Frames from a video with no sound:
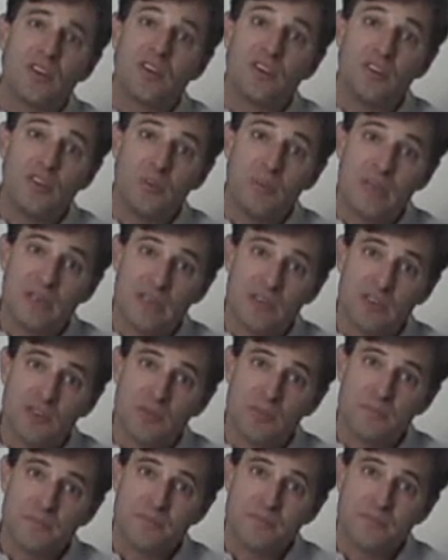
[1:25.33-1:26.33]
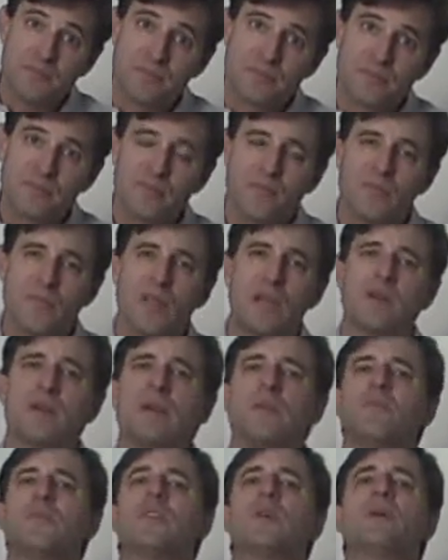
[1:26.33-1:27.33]
going to diminish.
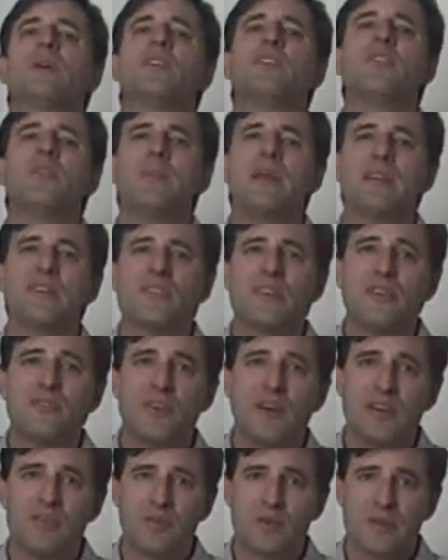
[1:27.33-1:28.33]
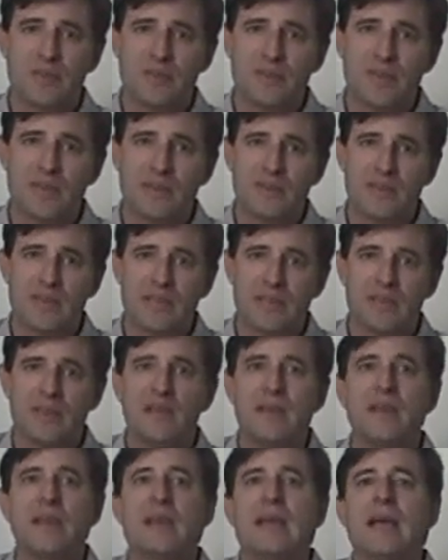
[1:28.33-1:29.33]
Okay, so here's the Manske 5-organ technique.
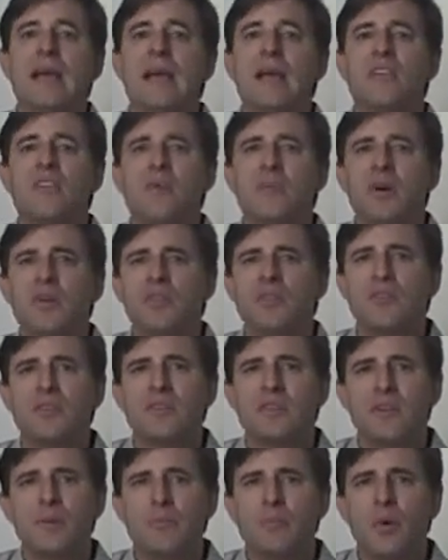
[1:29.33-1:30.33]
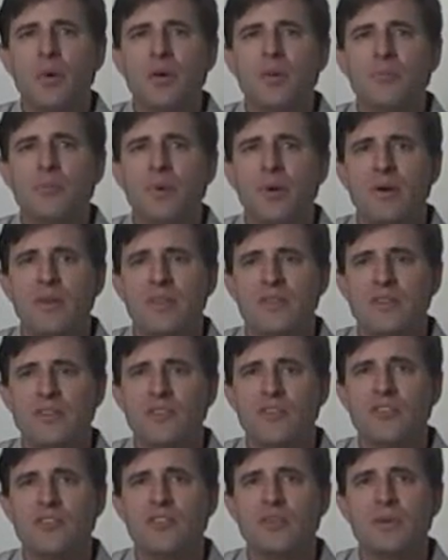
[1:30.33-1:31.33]
And the most important part of
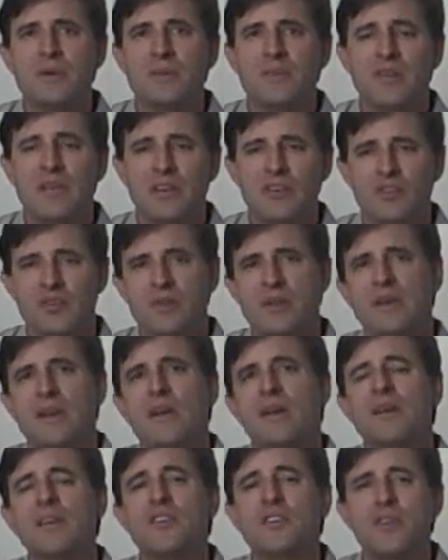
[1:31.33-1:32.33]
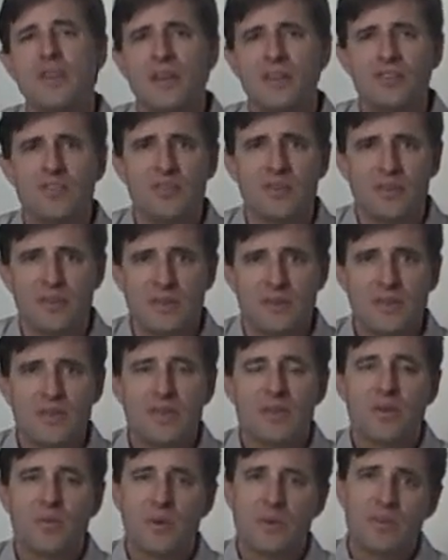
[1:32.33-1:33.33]
this is your intention. And our intention
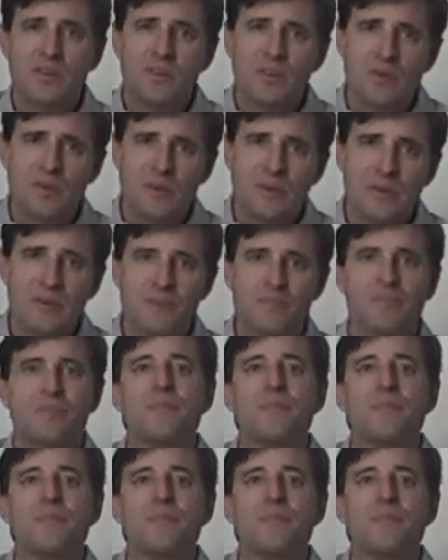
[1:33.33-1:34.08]
when you're doing